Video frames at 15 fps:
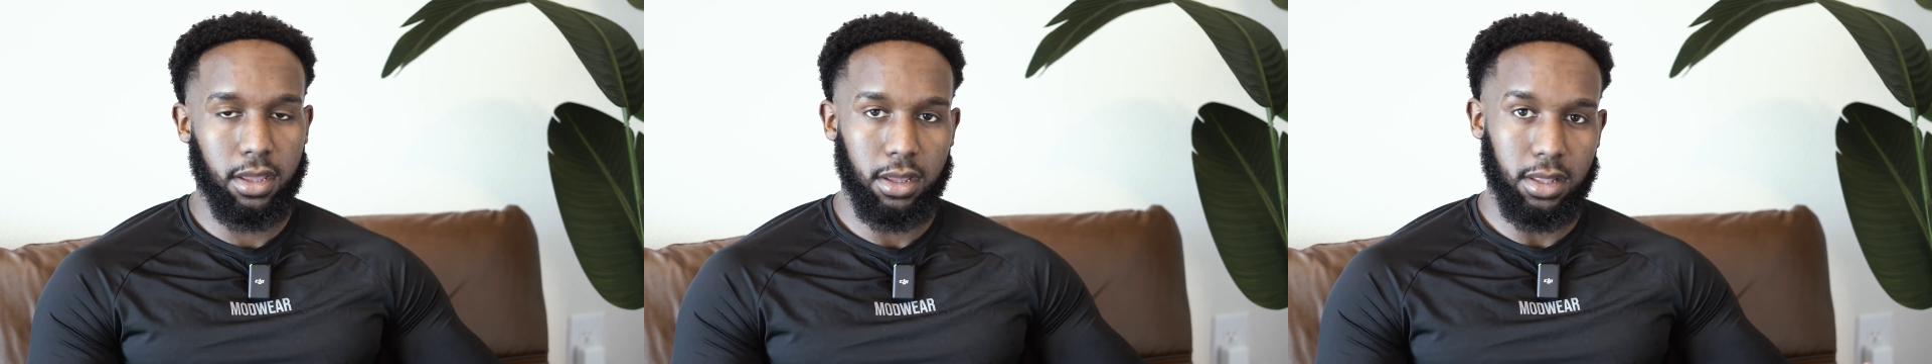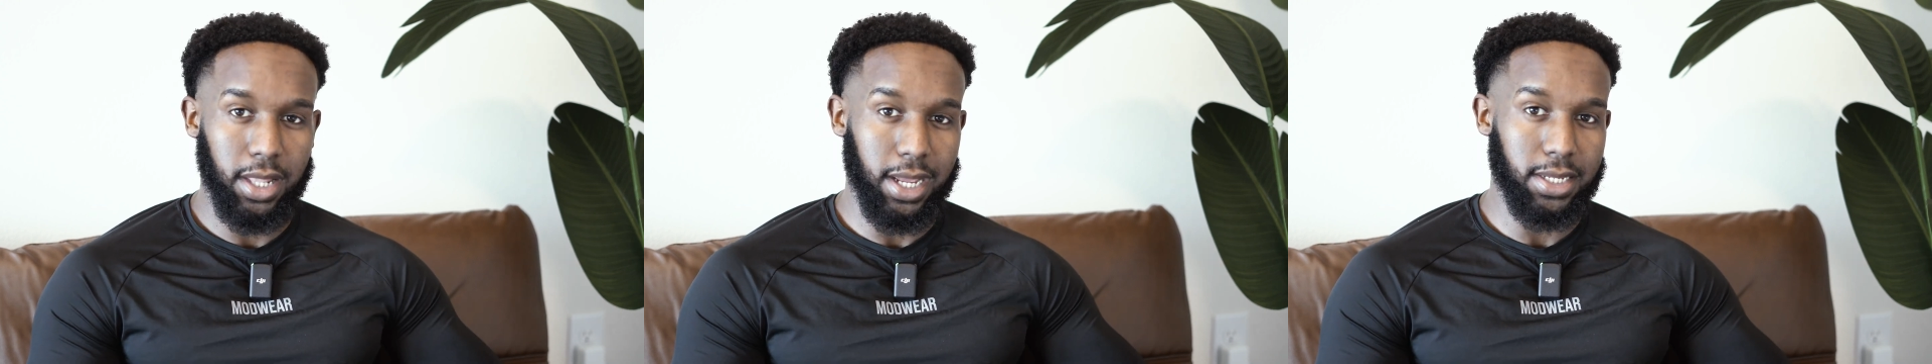
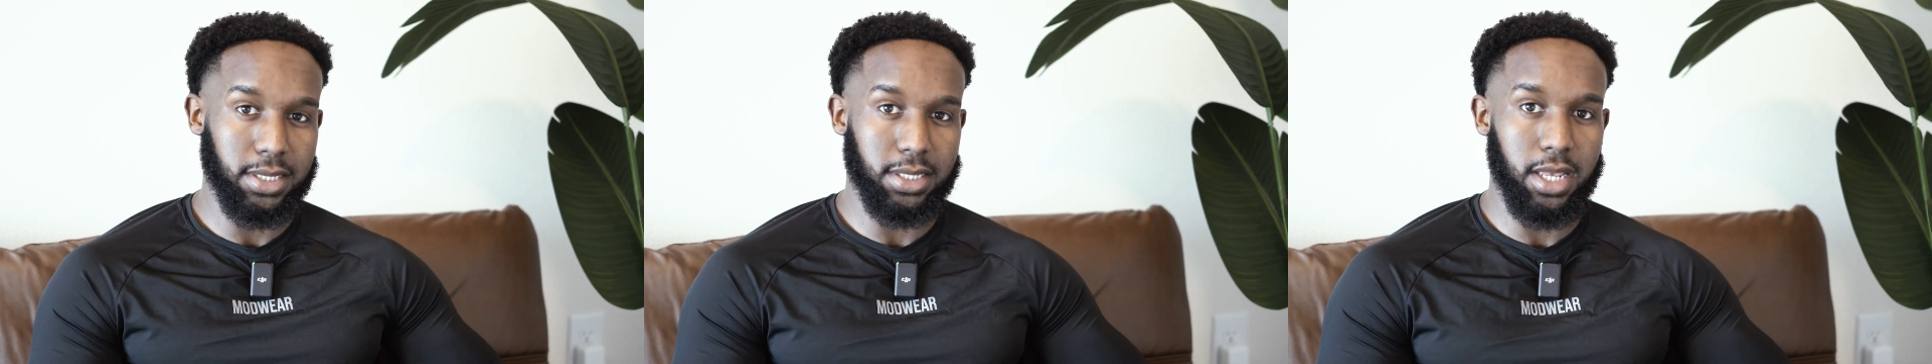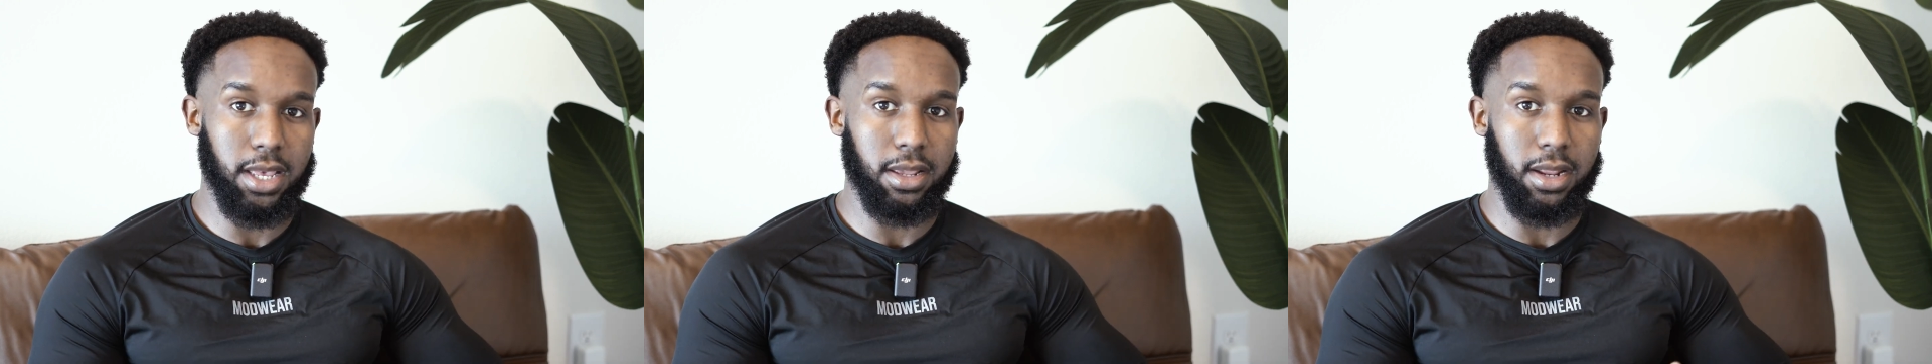like I
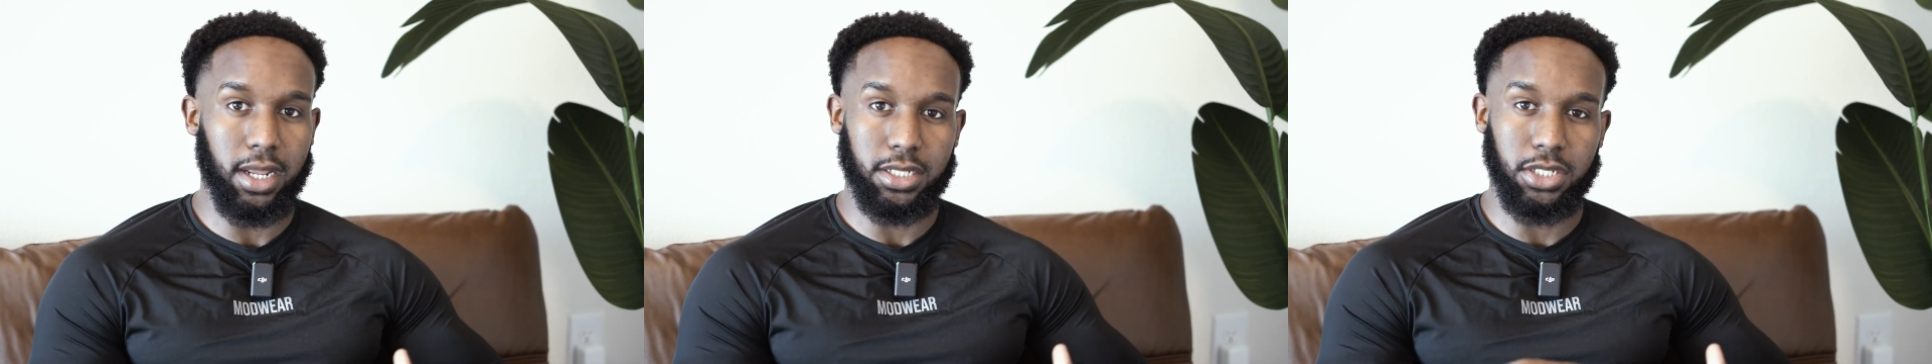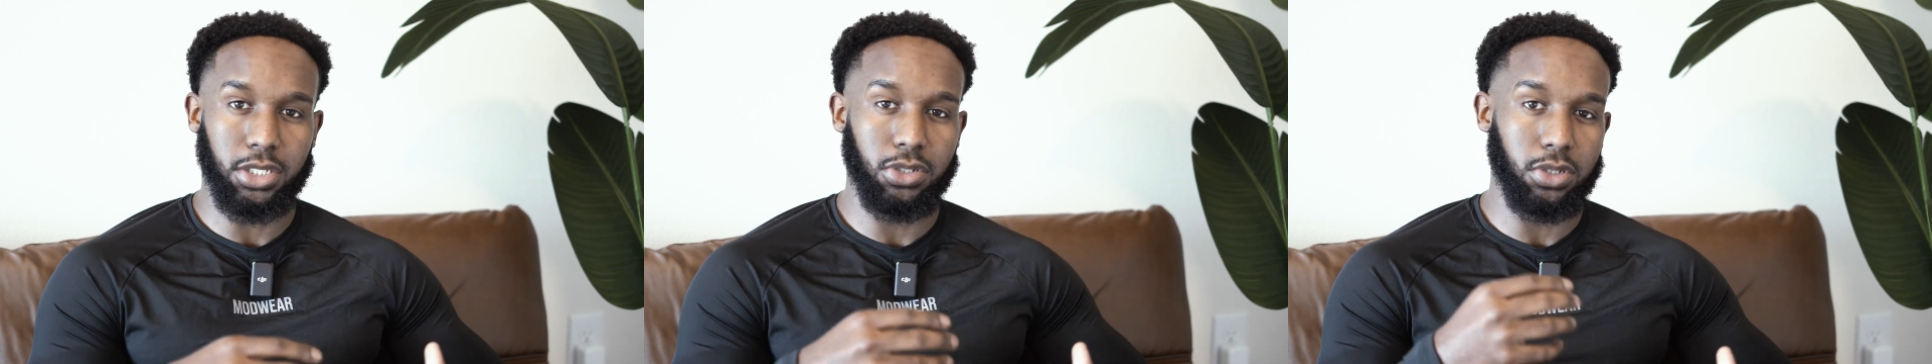said, I
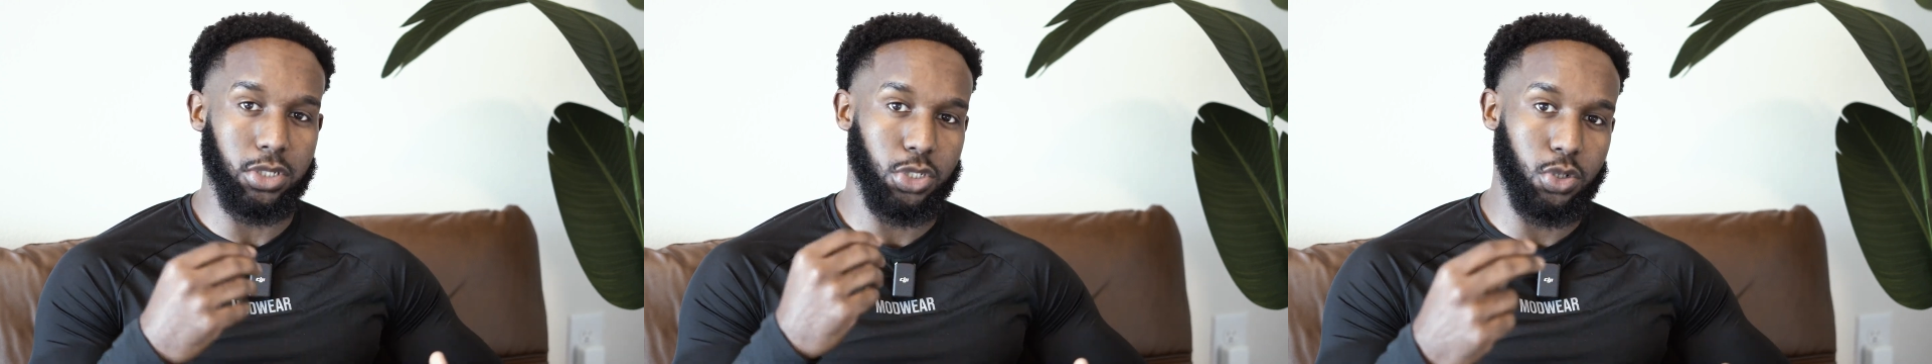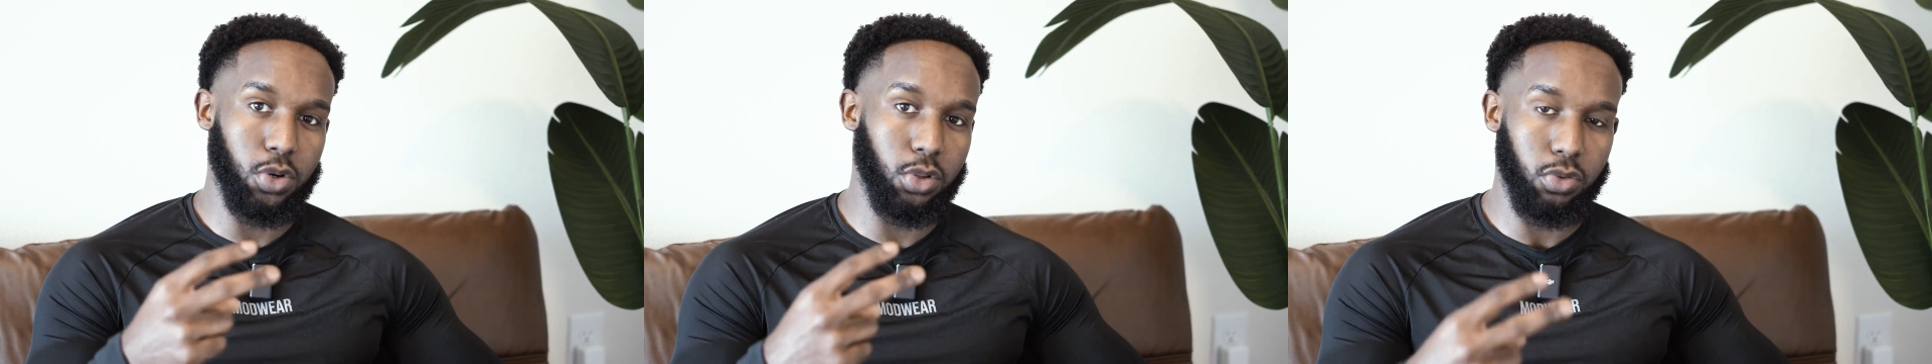just took
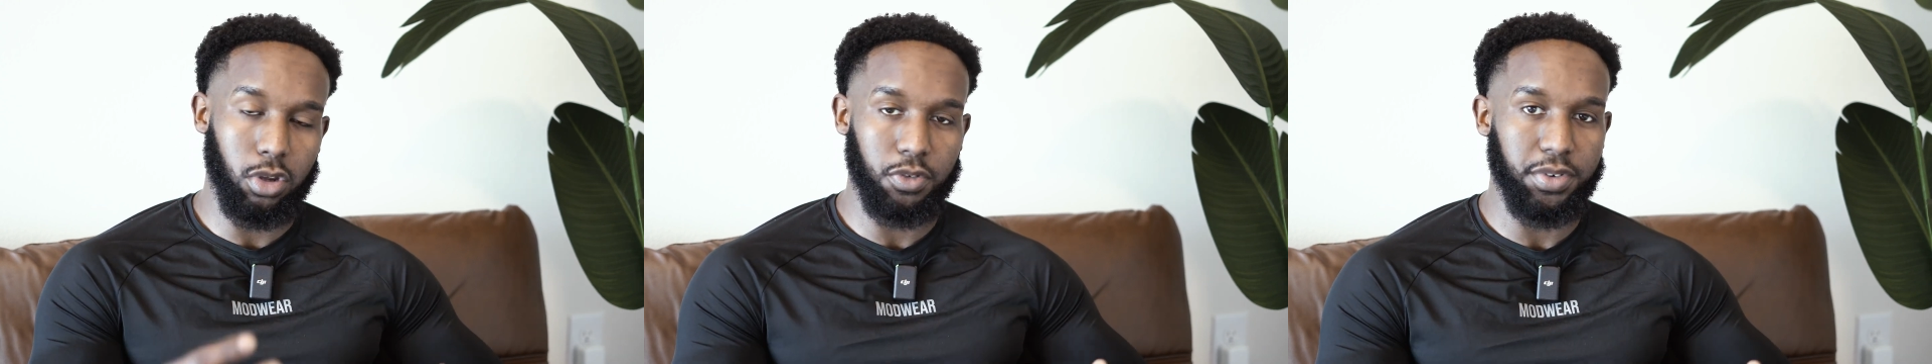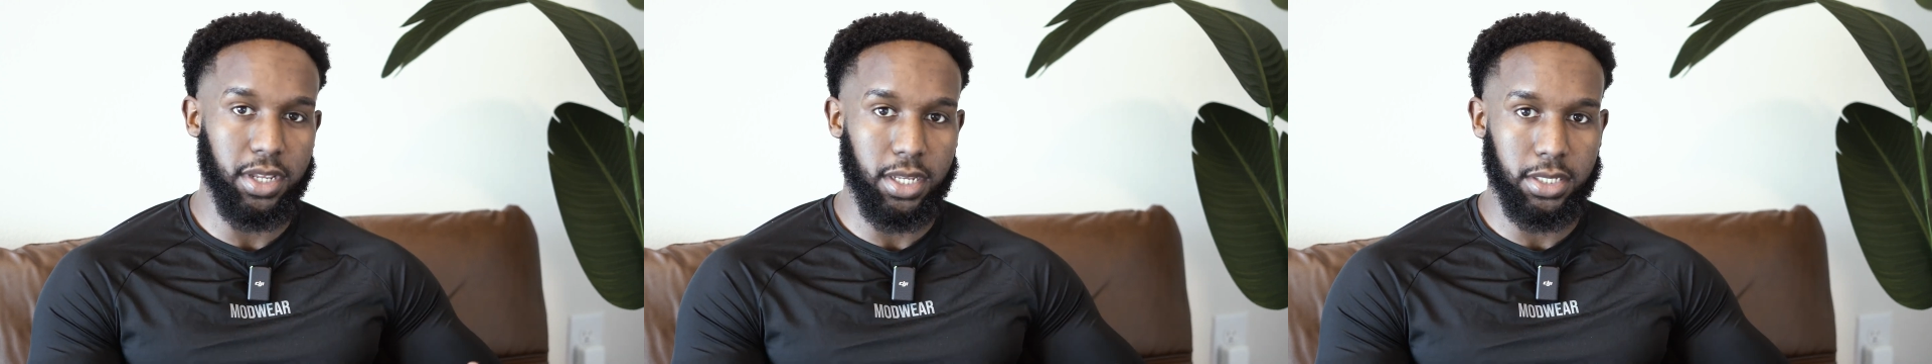2 to 3
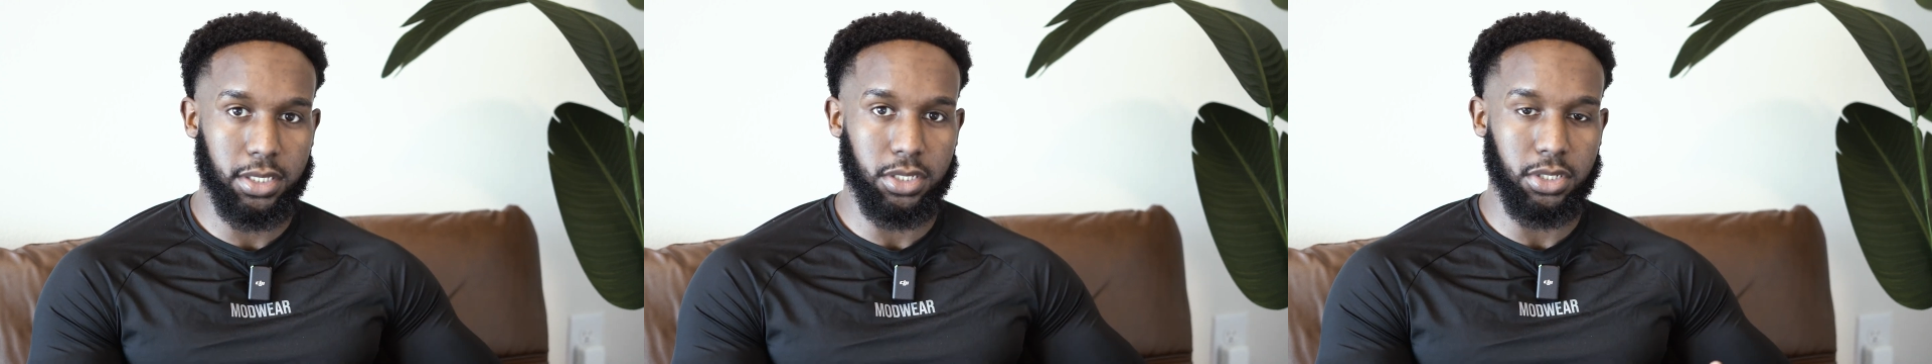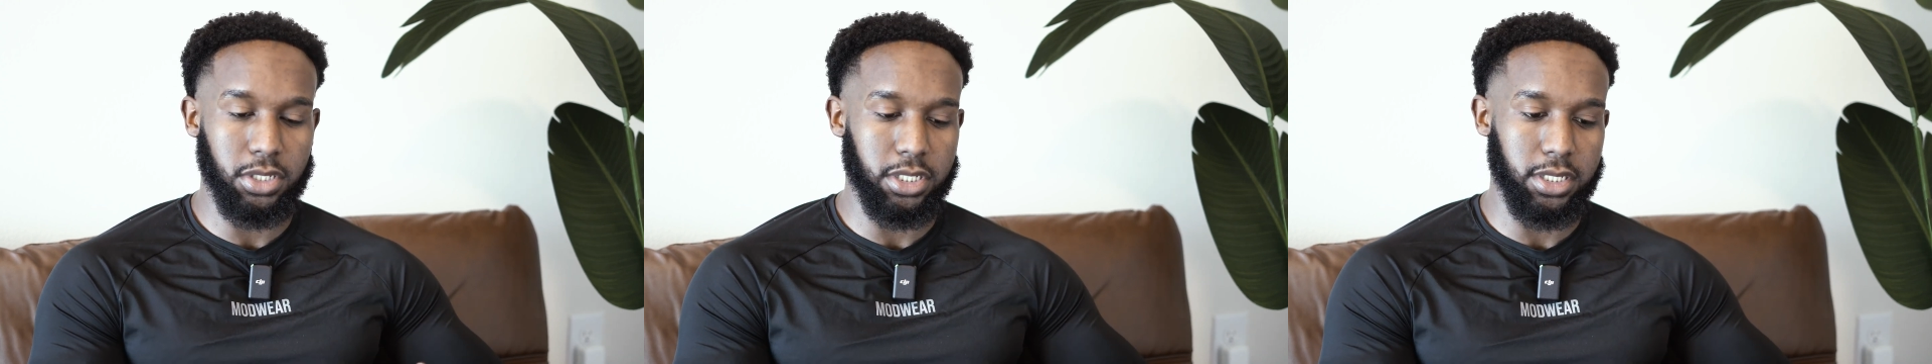weeks
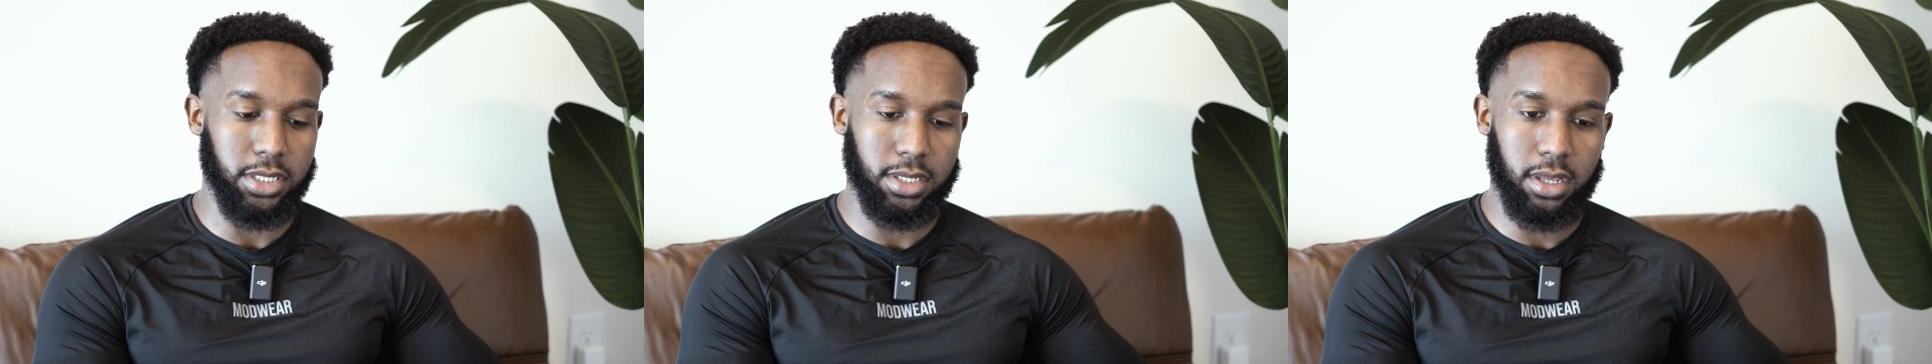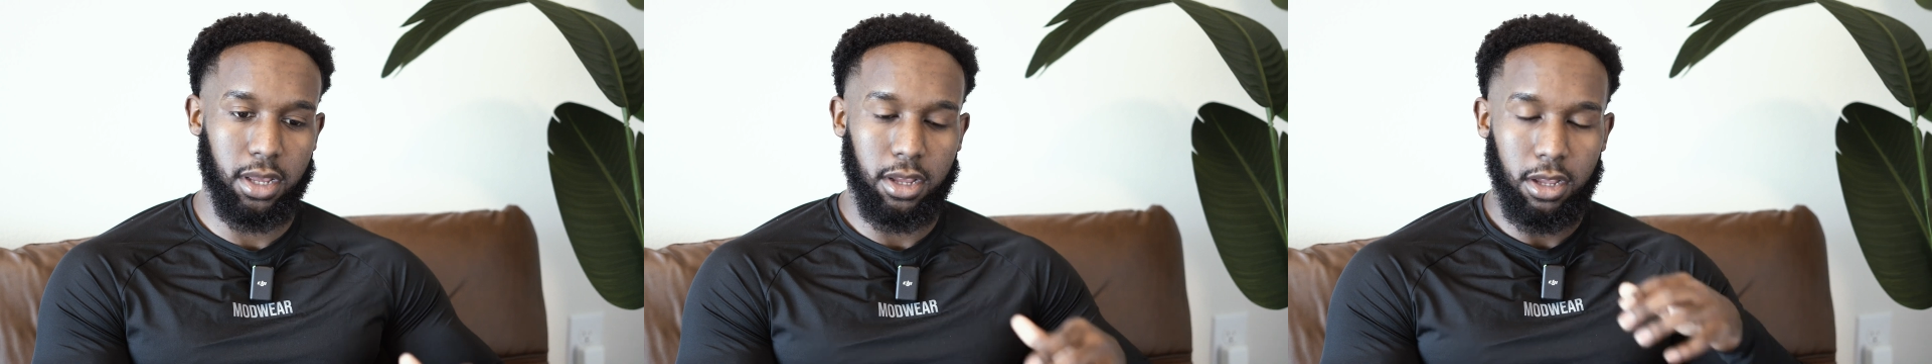to
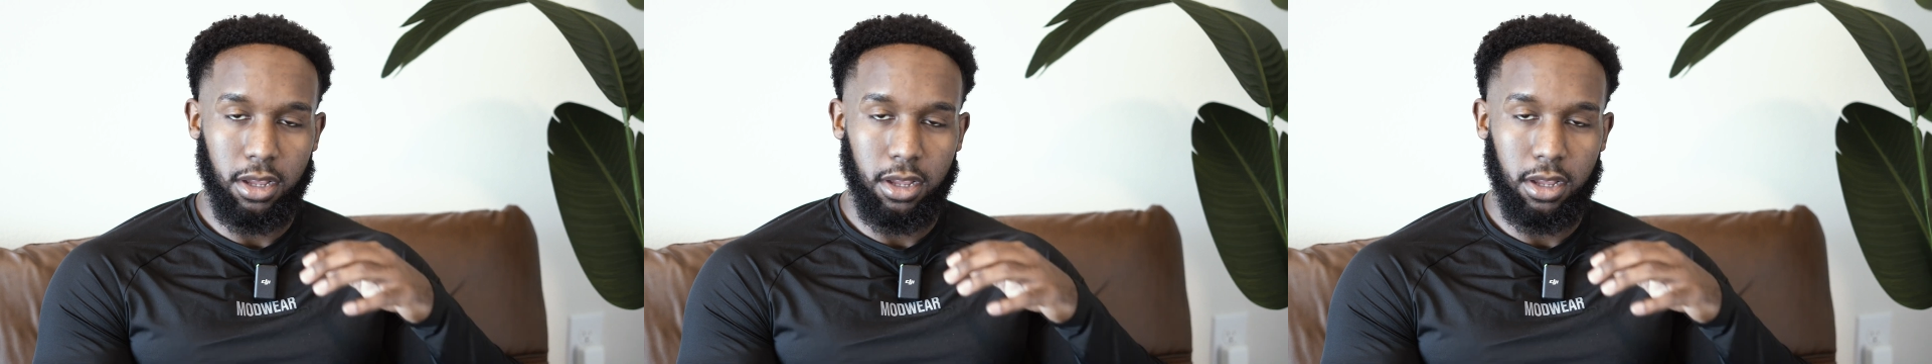just